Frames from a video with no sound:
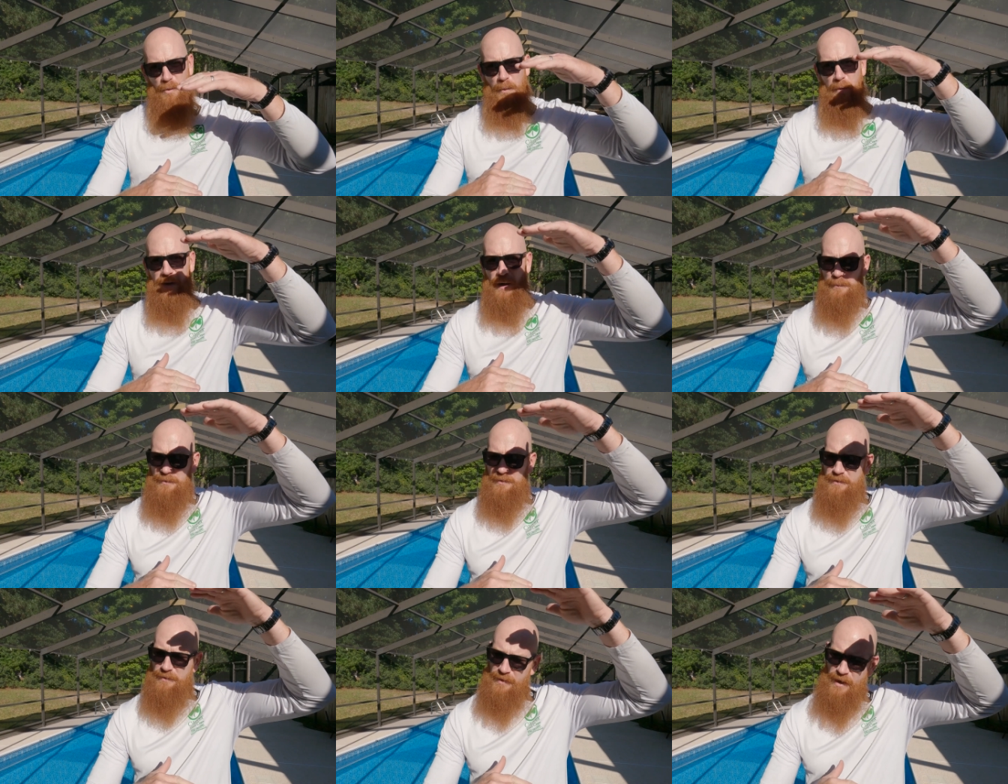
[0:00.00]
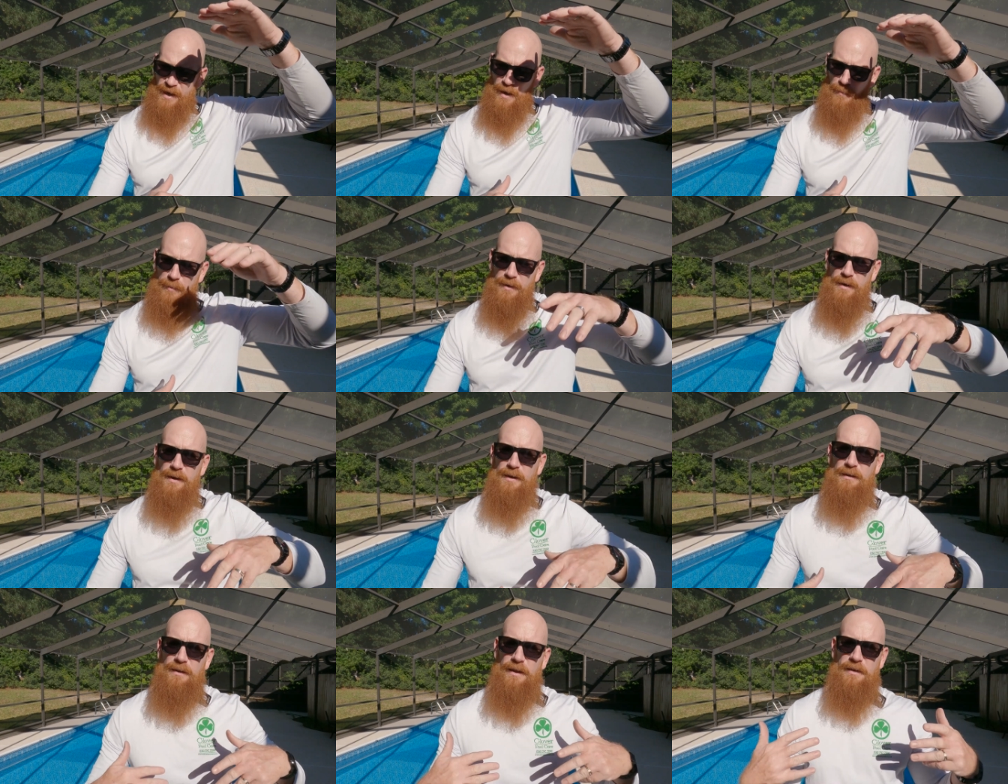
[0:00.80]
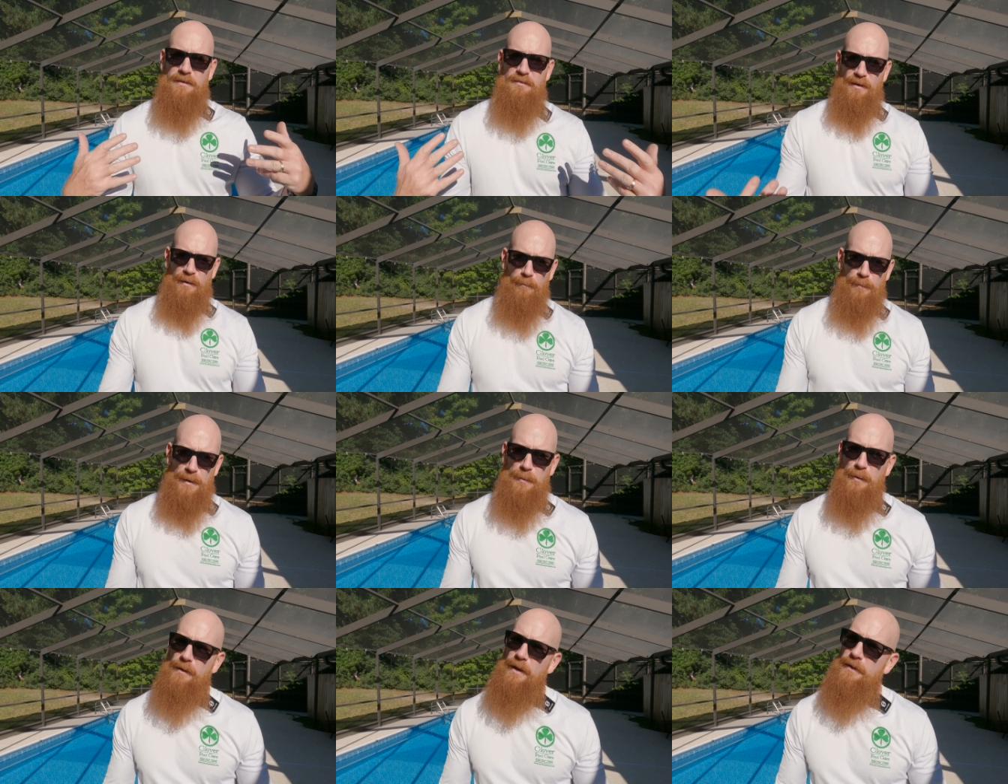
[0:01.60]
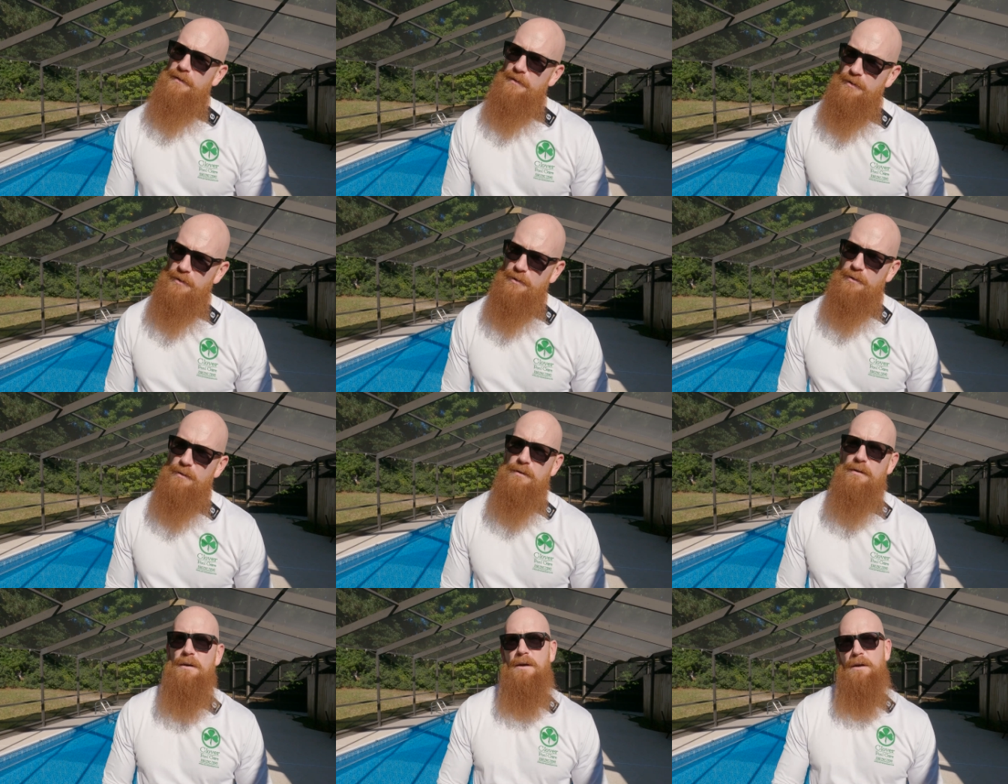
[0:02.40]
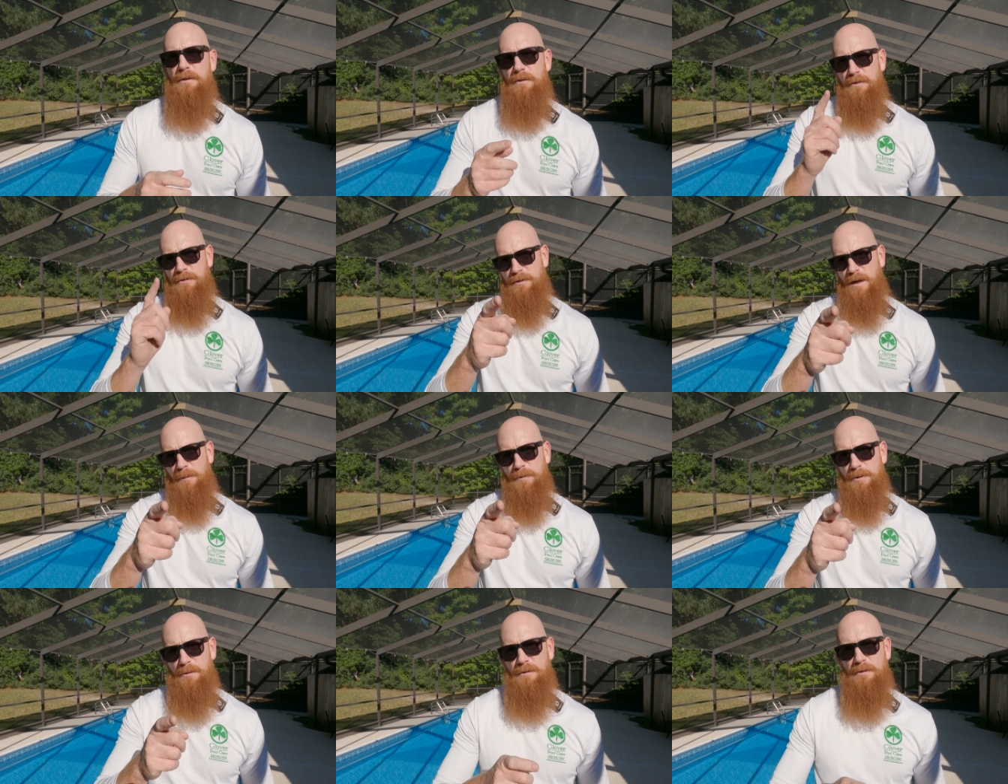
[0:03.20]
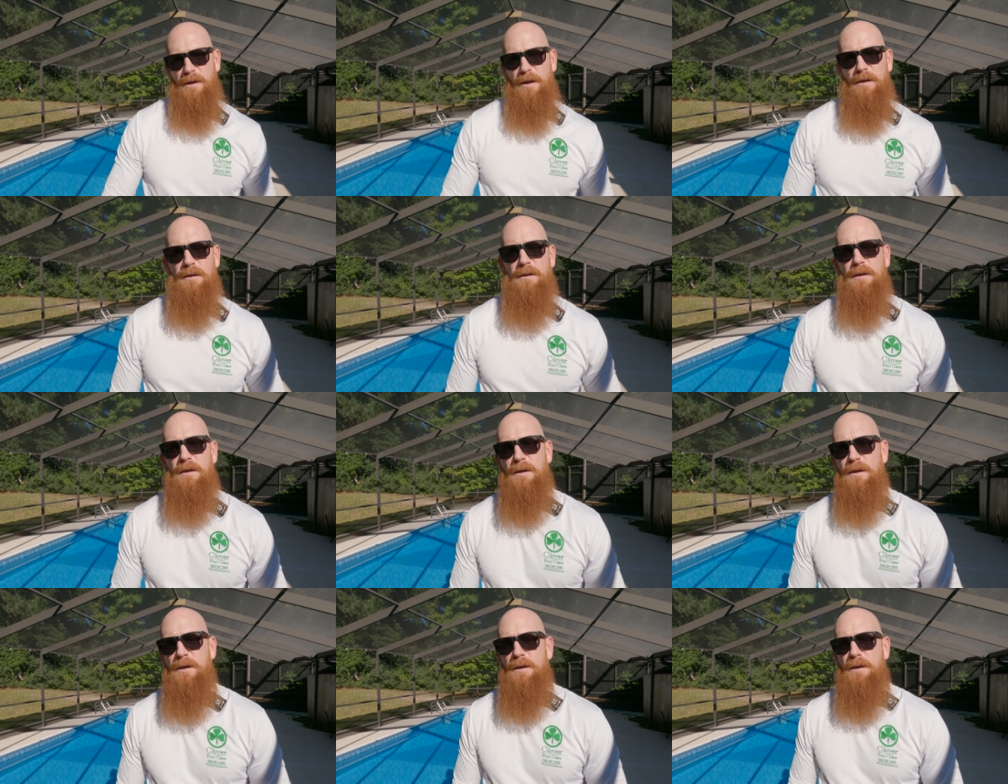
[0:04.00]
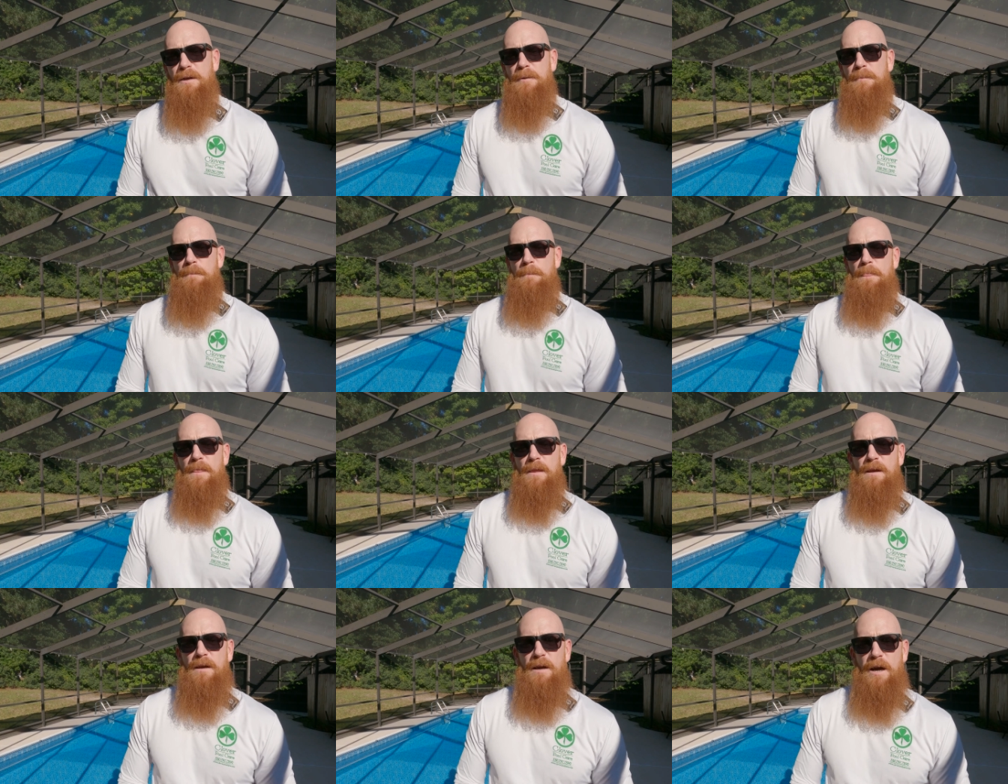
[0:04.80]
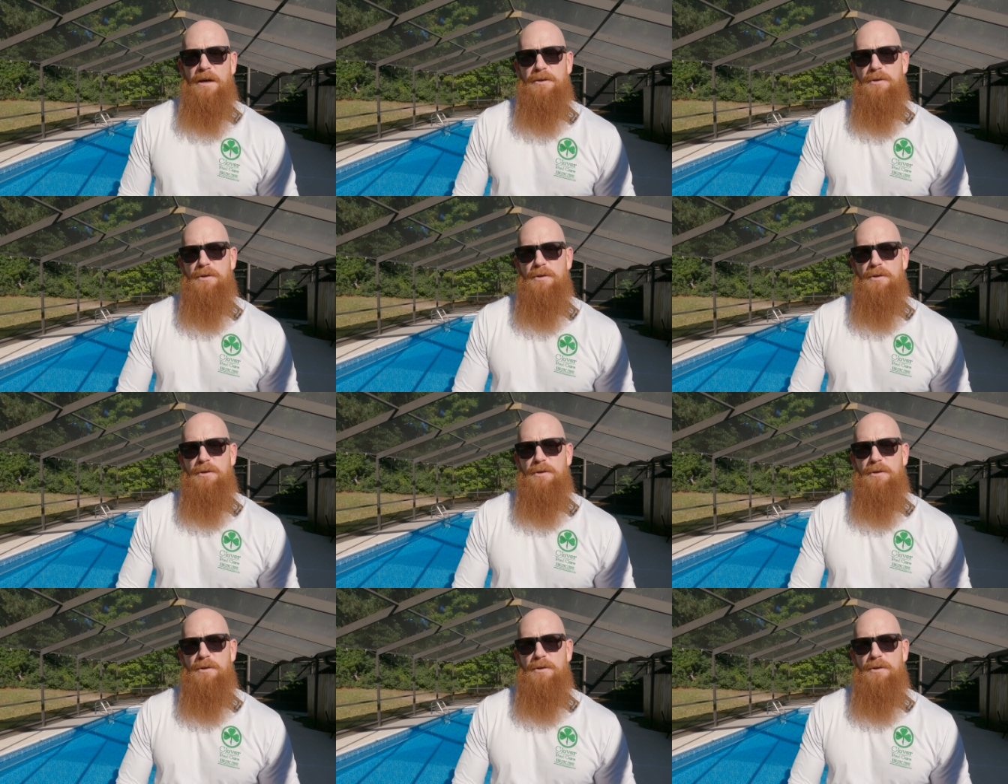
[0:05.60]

the way up to the top like some people like to do. Stop doing that. I